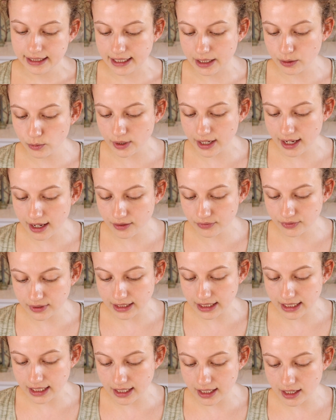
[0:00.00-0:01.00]
Then we have
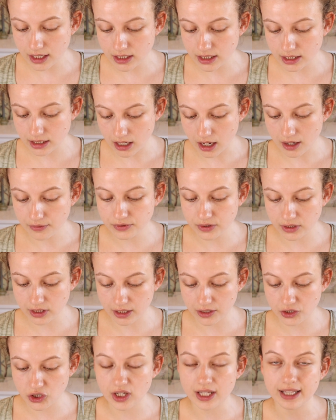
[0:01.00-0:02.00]
the Soft
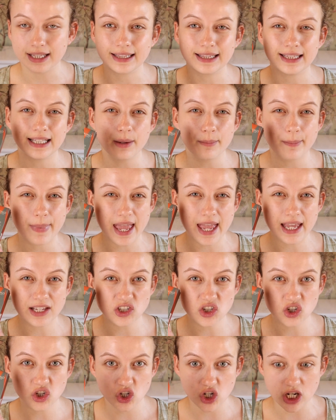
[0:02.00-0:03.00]
Touch
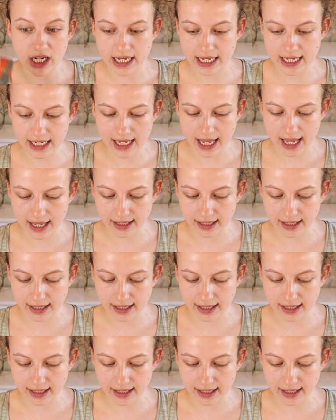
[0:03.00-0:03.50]
Lip&Cheek,